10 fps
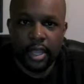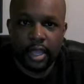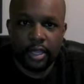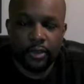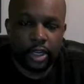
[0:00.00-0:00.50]

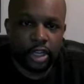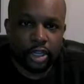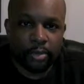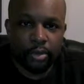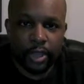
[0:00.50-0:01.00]
And he went
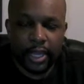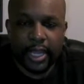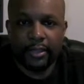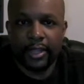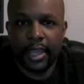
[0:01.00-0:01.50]
on to point
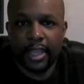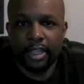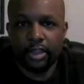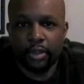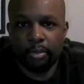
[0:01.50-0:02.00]
out that,
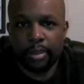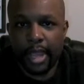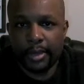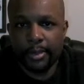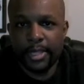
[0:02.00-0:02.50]
you know, the
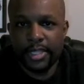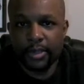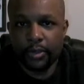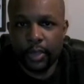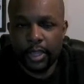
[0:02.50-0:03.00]
problem
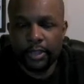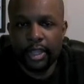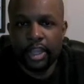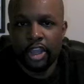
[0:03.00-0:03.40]
isn't with